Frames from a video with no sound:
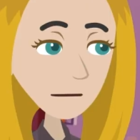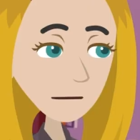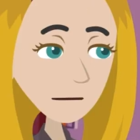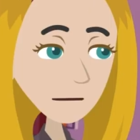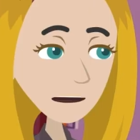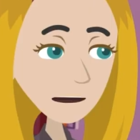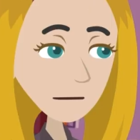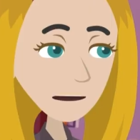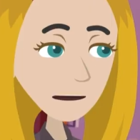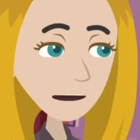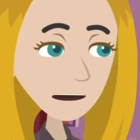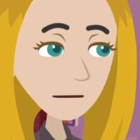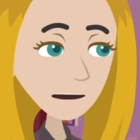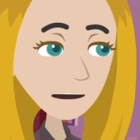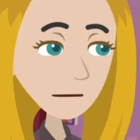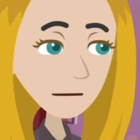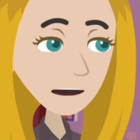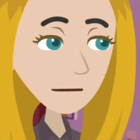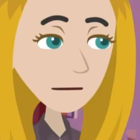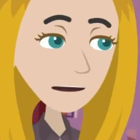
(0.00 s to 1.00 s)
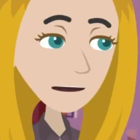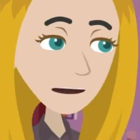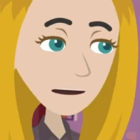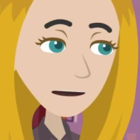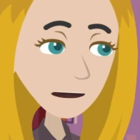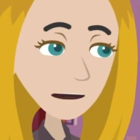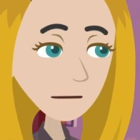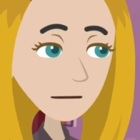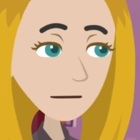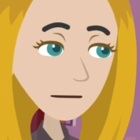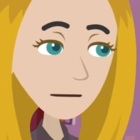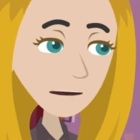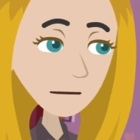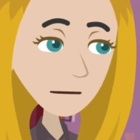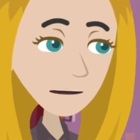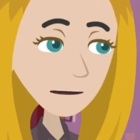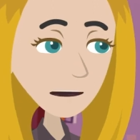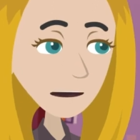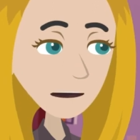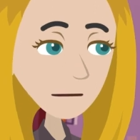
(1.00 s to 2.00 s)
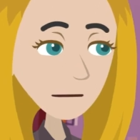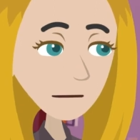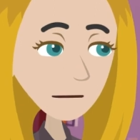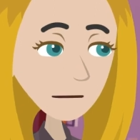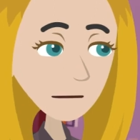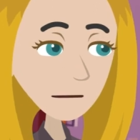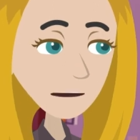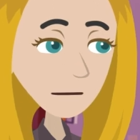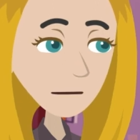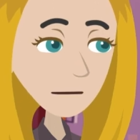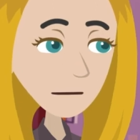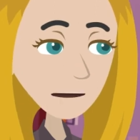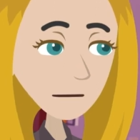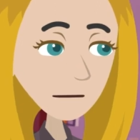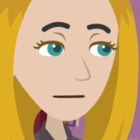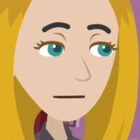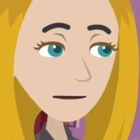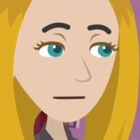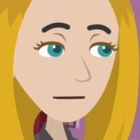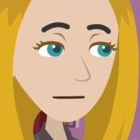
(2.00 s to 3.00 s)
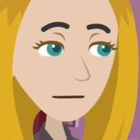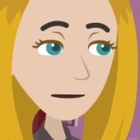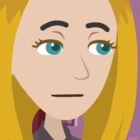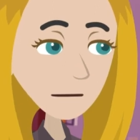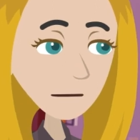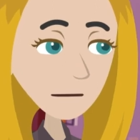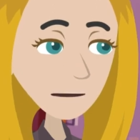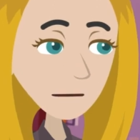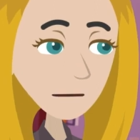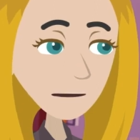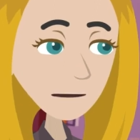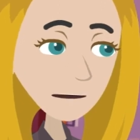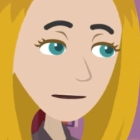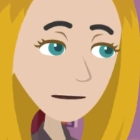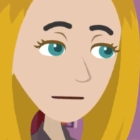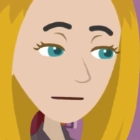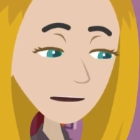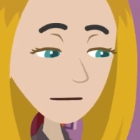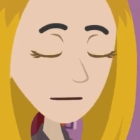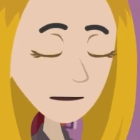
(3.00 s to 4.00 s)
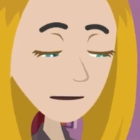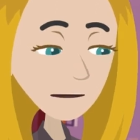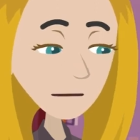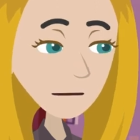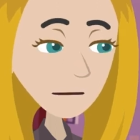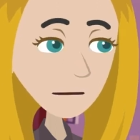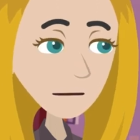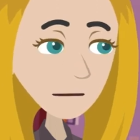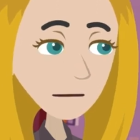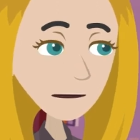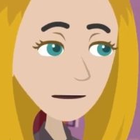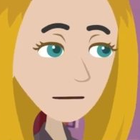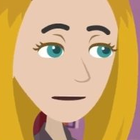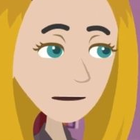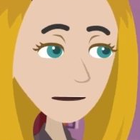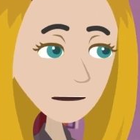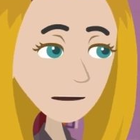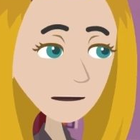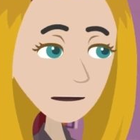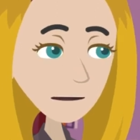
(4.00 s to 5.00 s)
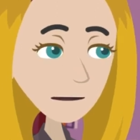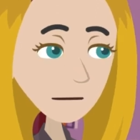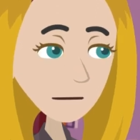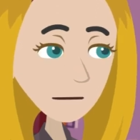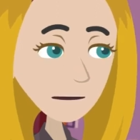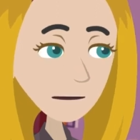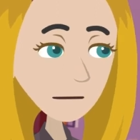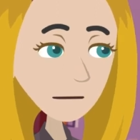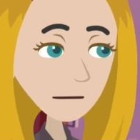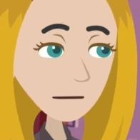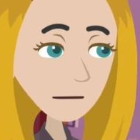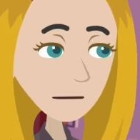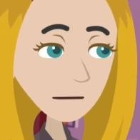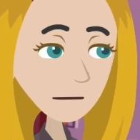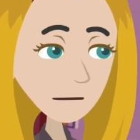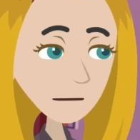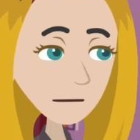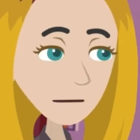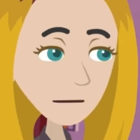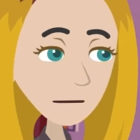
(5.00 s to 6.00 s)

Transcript: The present continuous is used to talk about actions happening right now or around the current time.